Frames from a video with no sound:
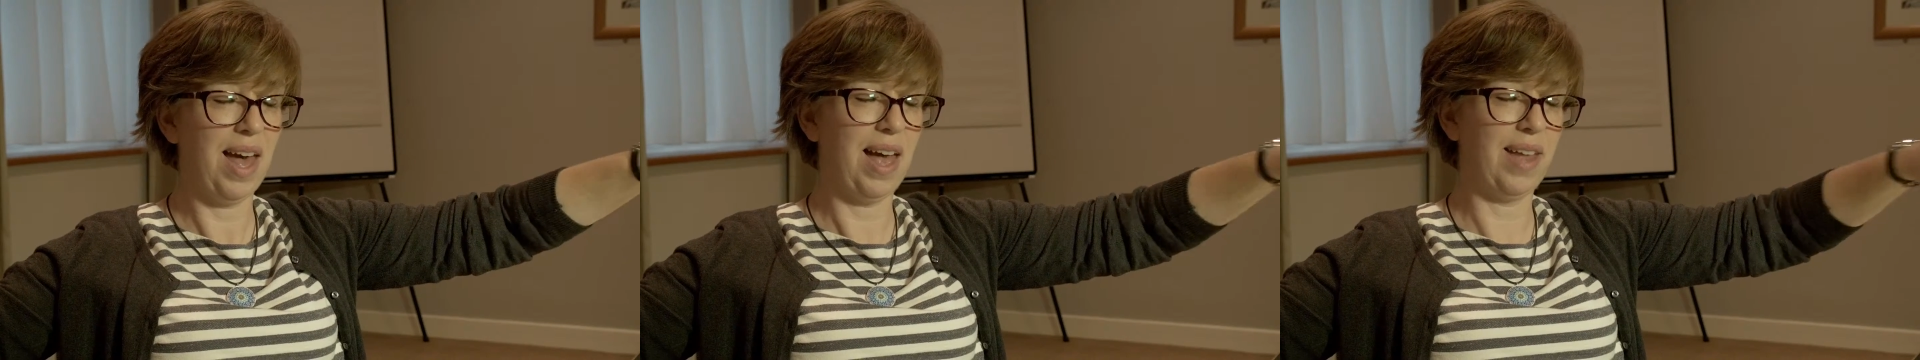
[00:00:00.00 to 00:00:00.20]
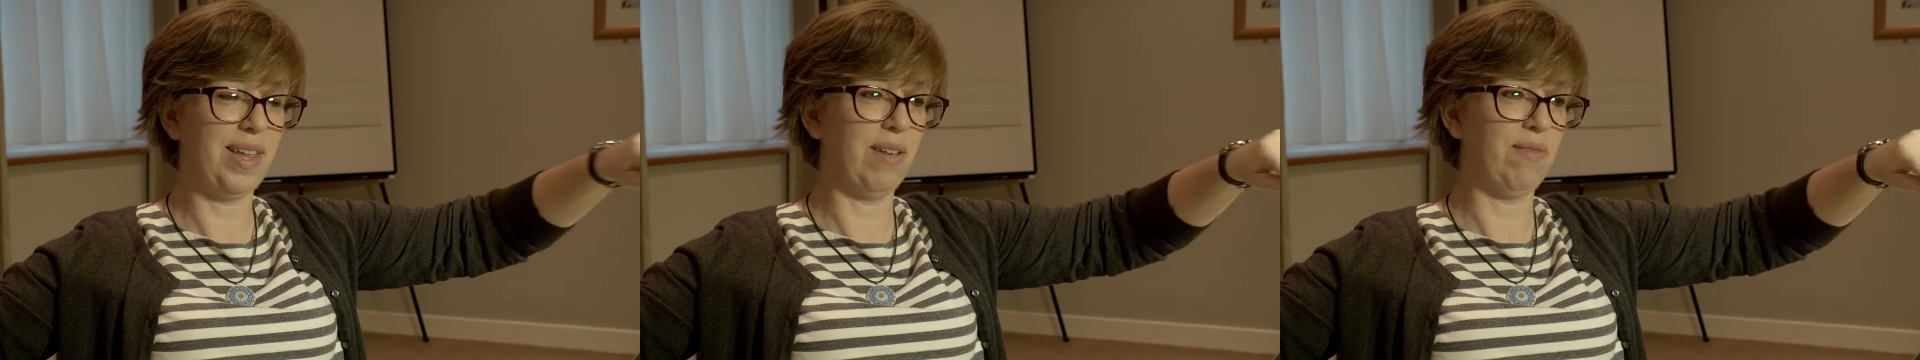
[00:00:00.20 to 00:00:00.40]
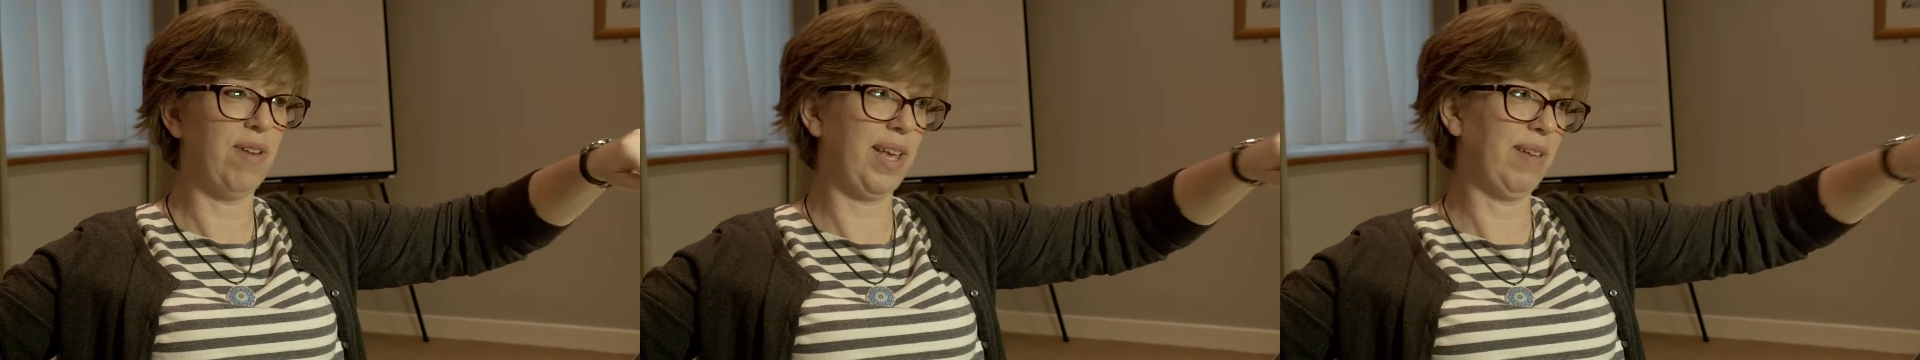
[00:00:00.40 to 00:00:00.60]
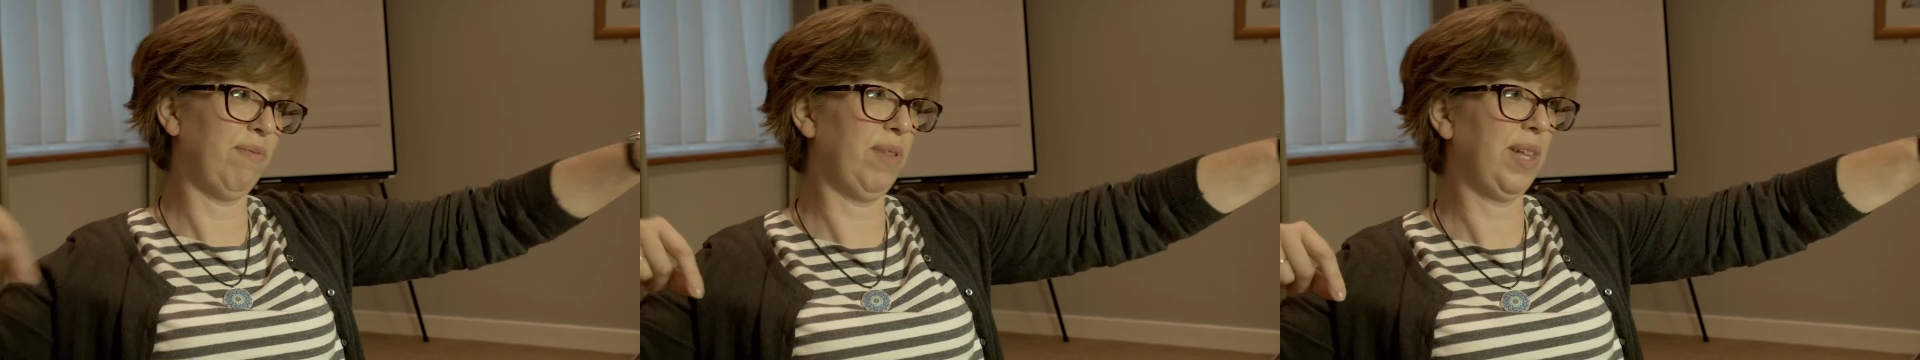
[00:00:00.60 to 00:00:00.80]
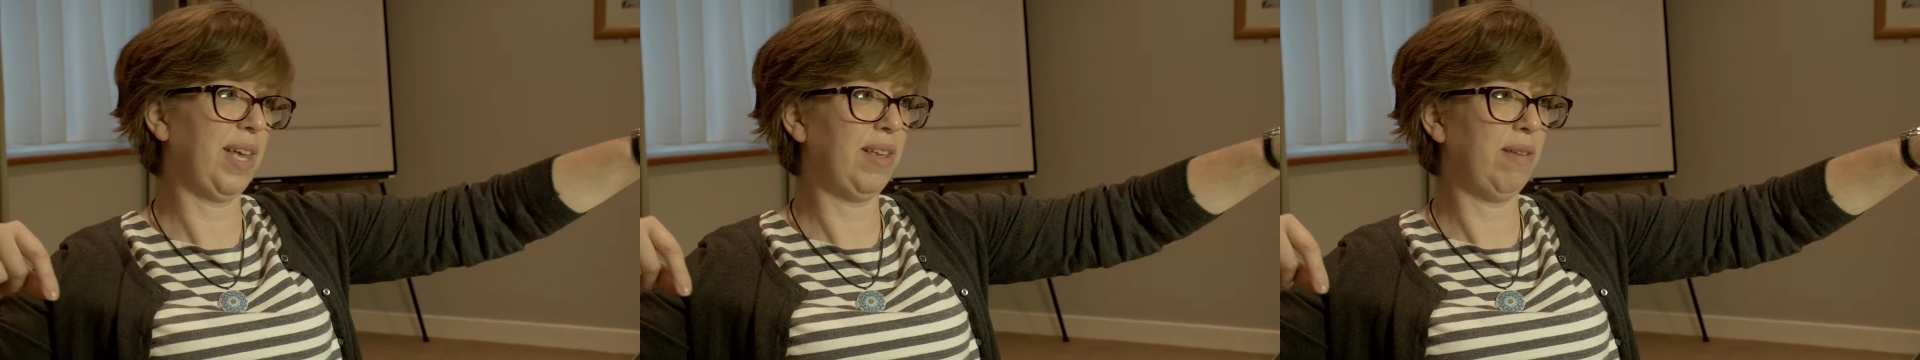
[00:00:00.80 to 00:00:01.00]
And then, right,
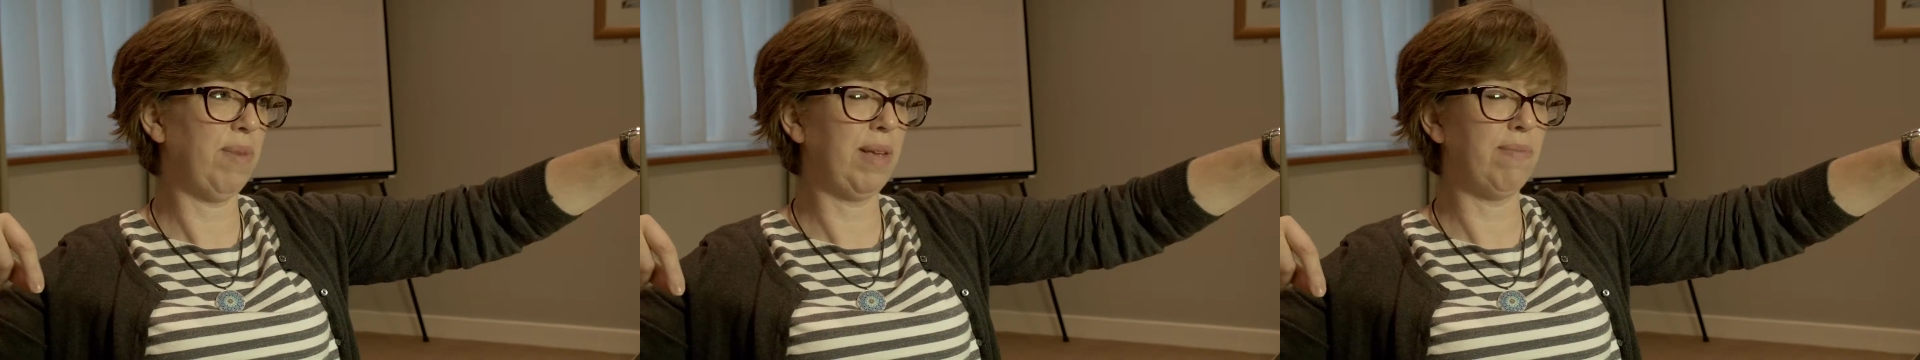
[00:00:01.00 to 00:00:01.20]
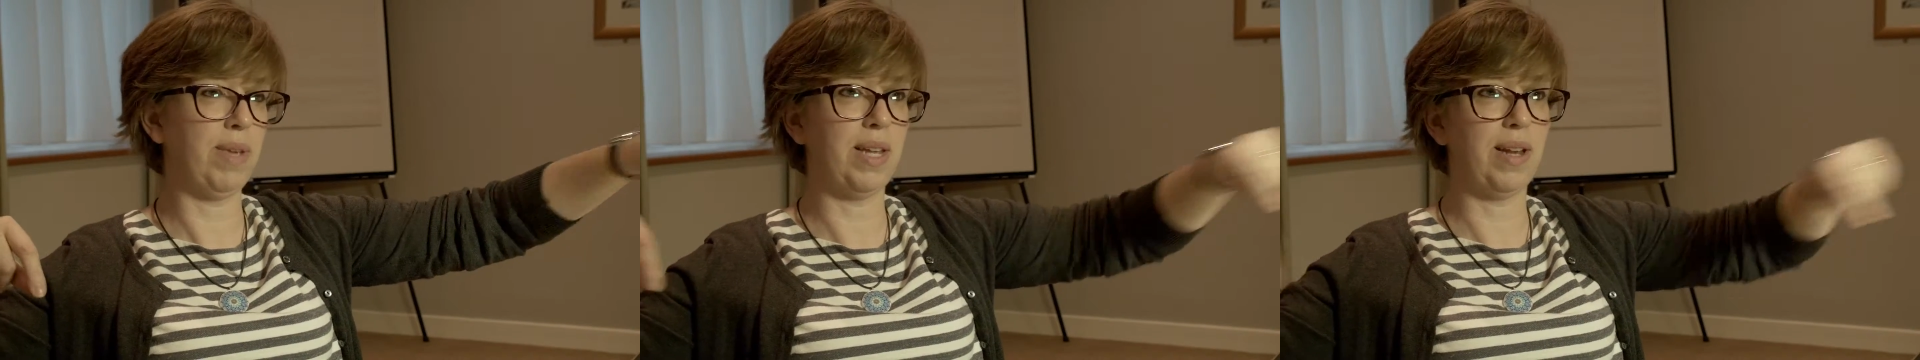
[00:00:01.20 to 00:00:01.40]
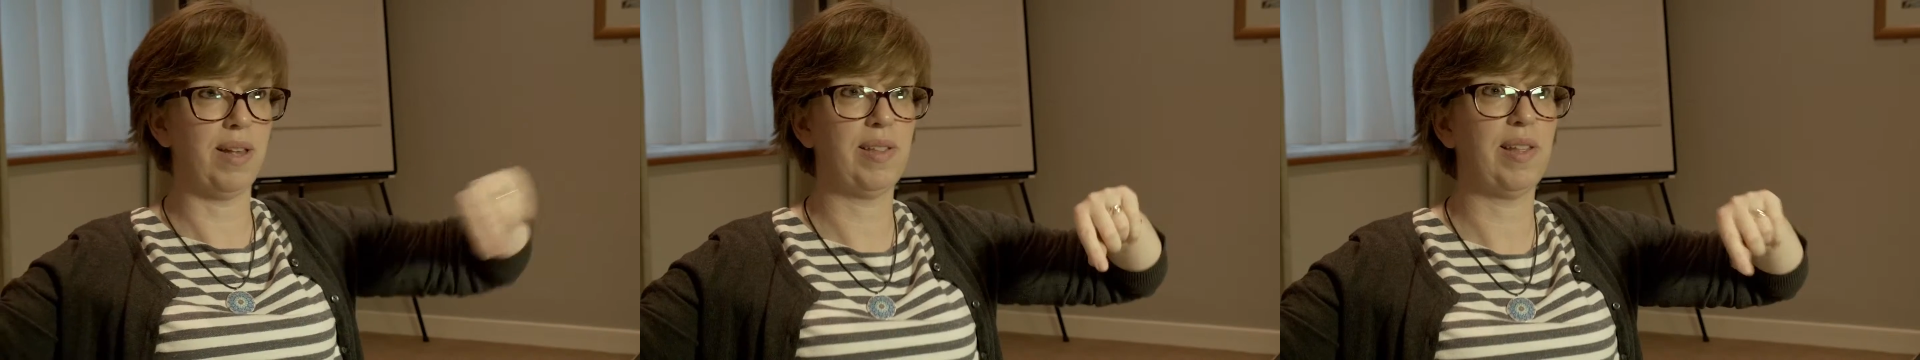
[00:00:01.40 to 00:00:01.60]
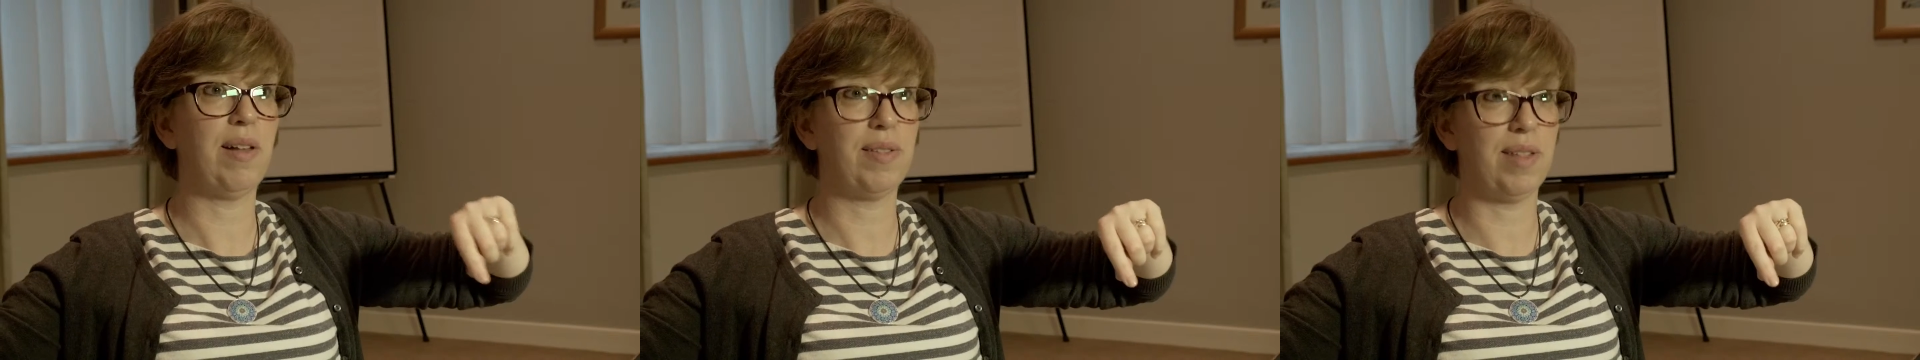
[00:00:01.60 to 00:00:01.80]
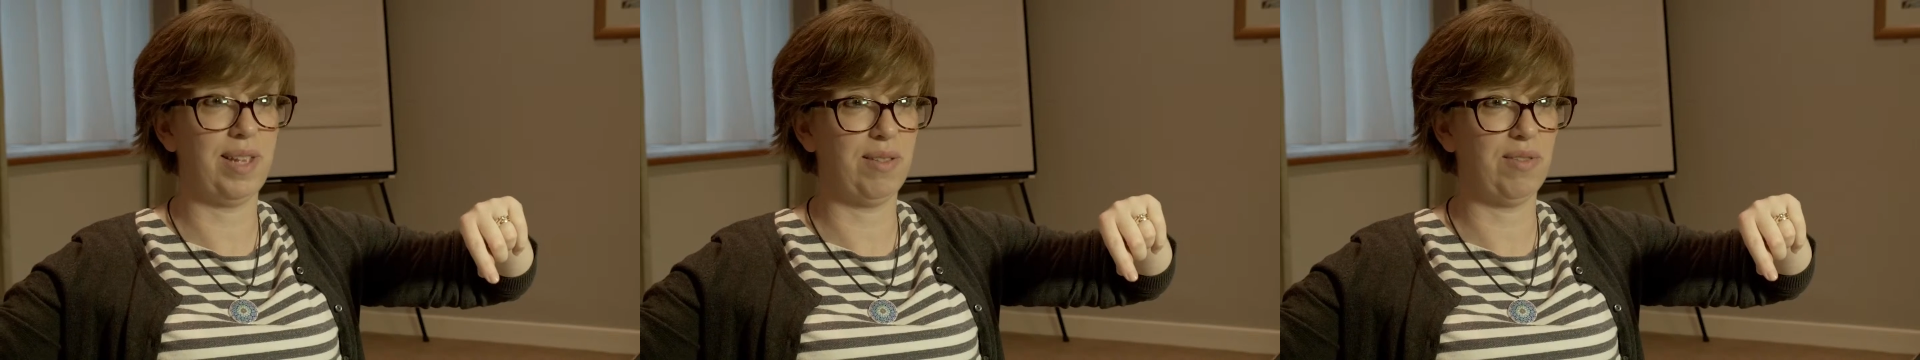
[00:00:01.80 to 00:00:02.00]
well, can you make me an
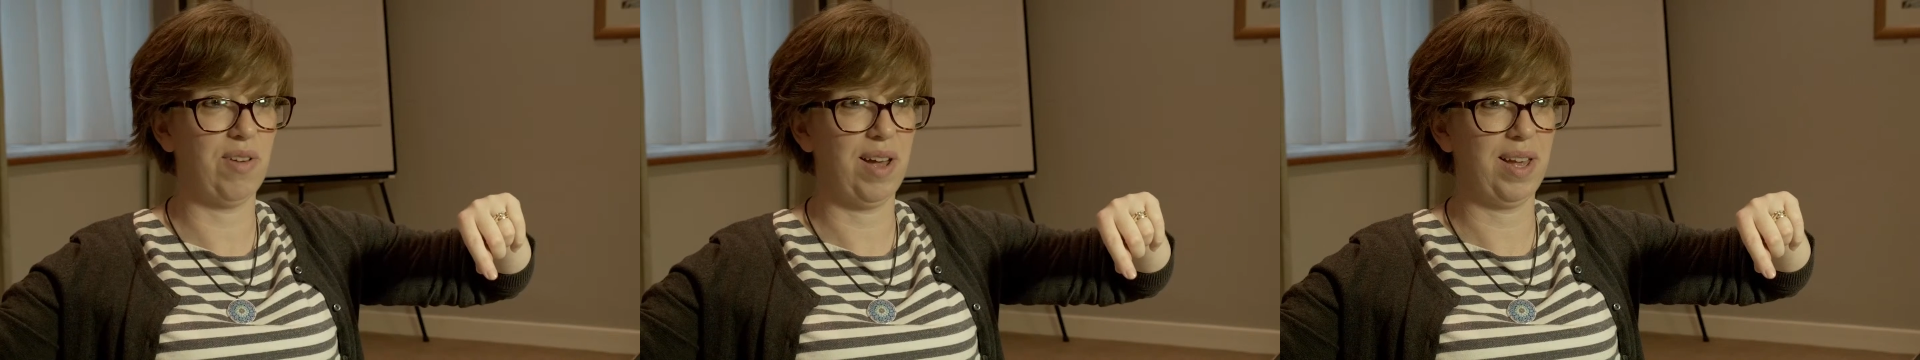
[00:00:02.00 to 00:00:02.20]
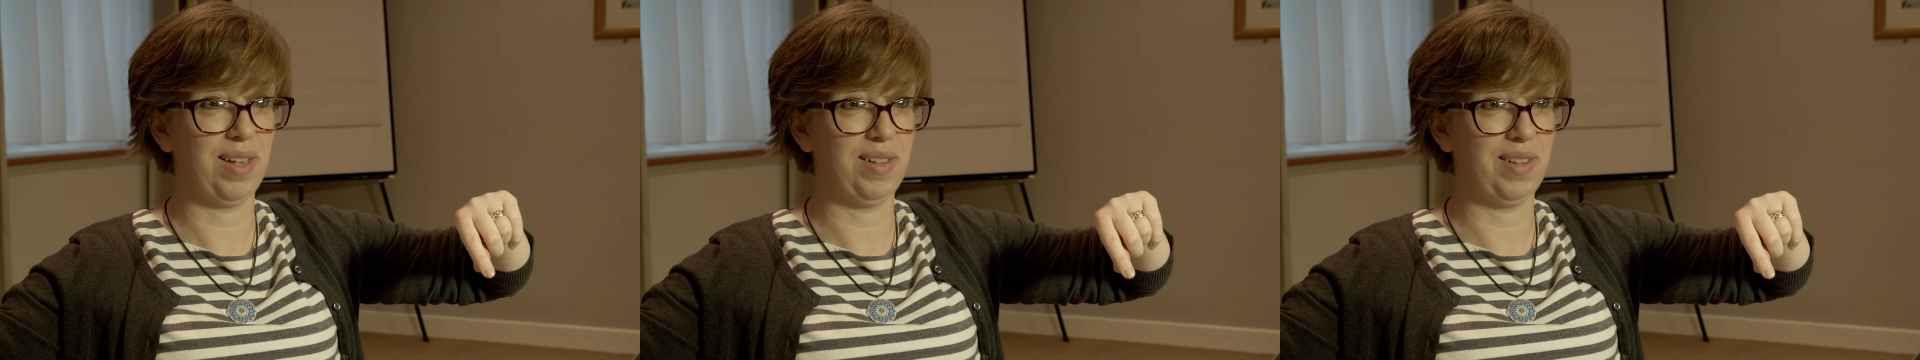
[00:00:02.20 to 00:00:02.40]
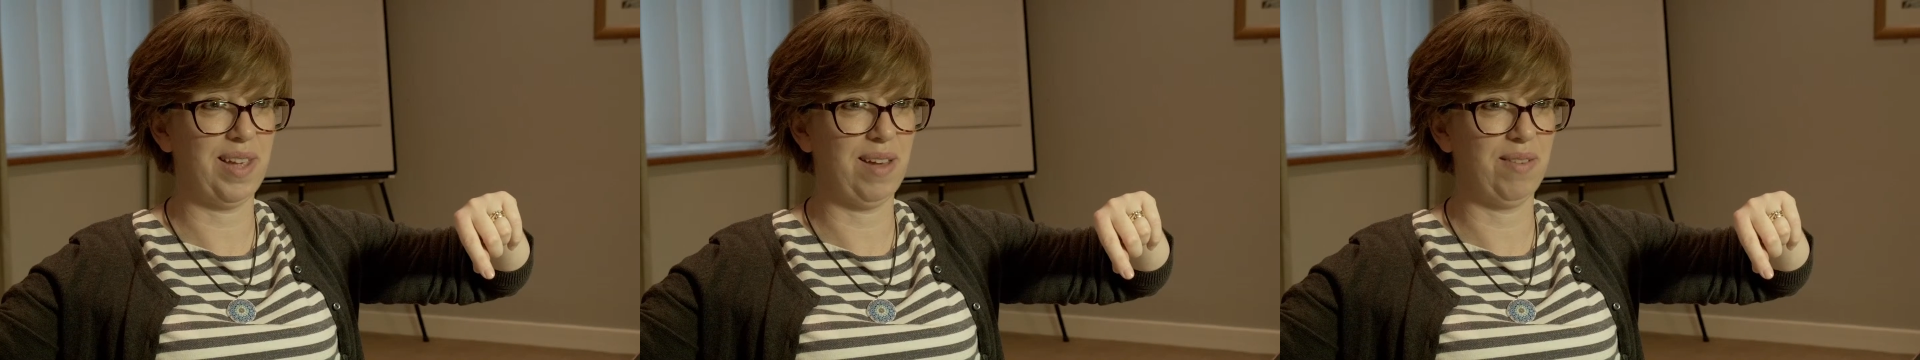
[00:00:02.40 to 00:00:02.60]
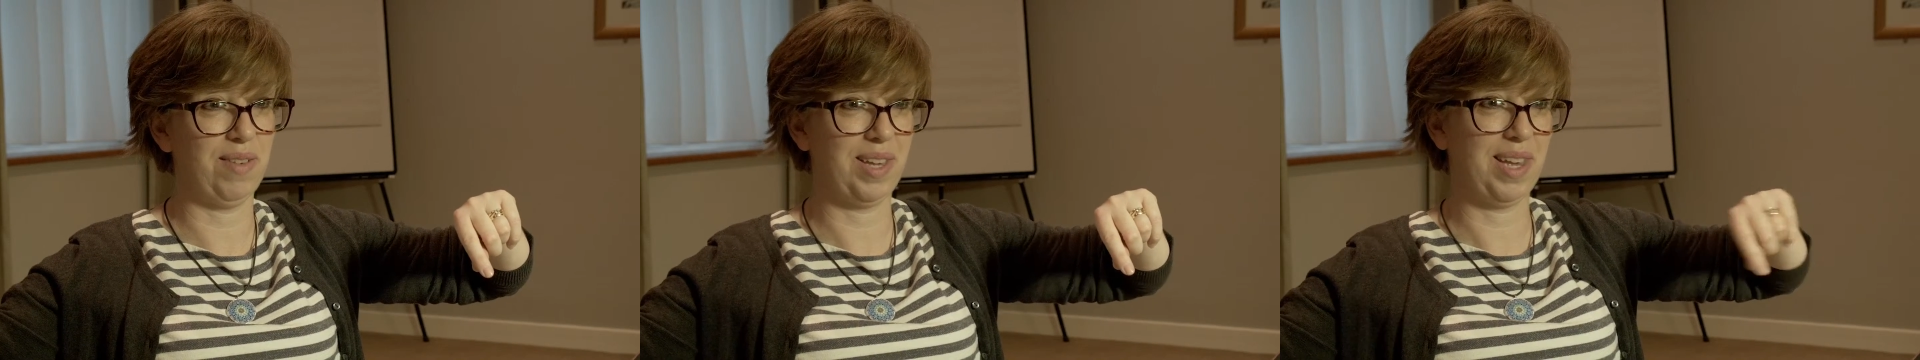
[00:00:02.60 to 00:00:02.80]
isosceles triangle now?